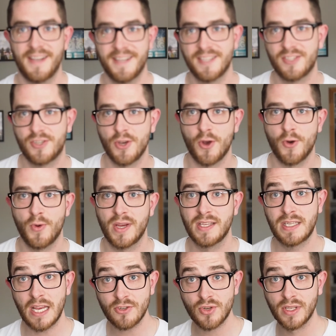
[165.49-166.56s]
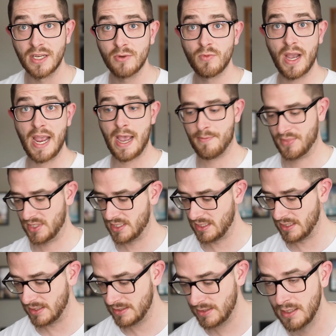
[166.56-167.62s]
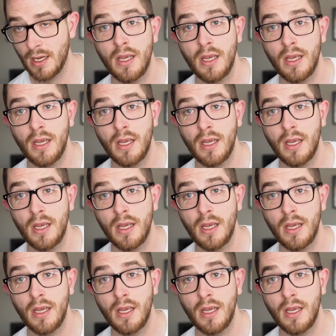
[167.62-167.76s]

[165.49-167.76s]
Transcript: So essentially what happens is,